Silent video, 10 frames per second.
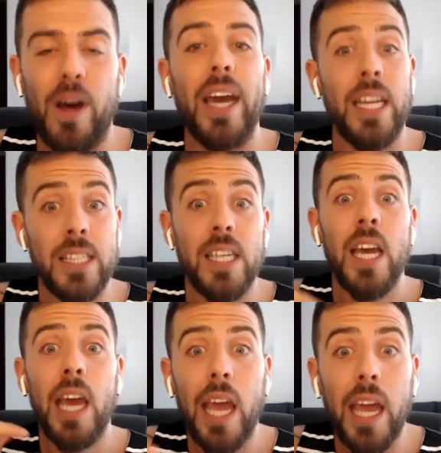
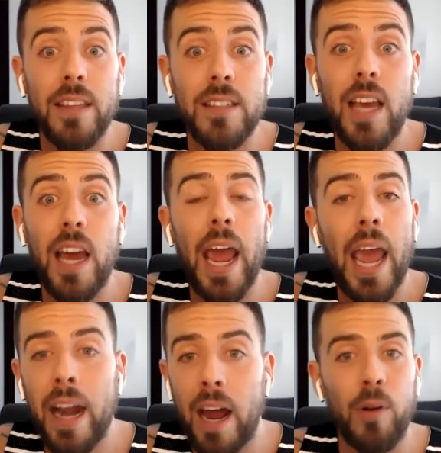It's it's
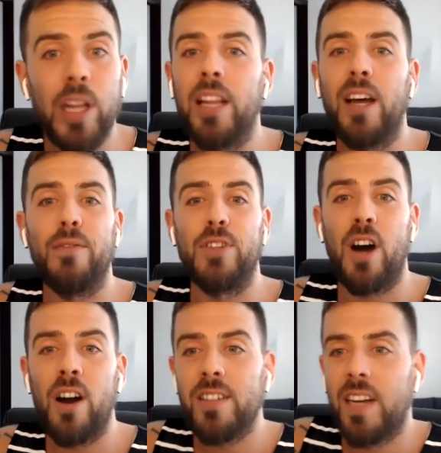and I really love
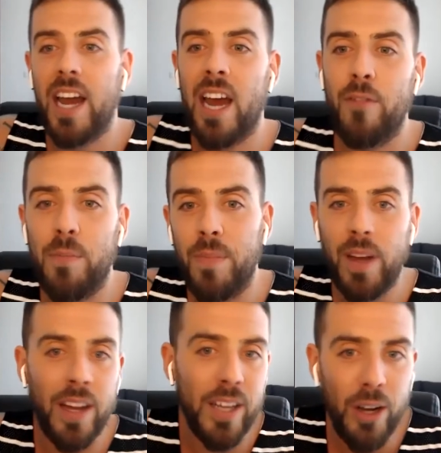dogs and I have a,
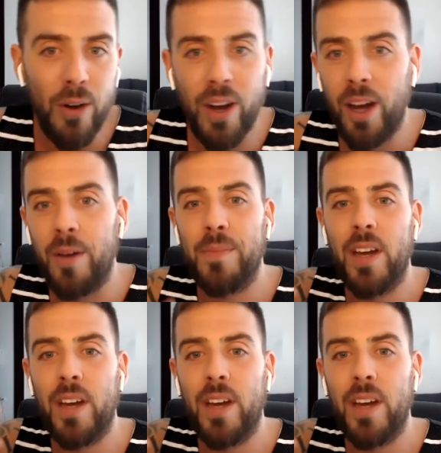a you know a,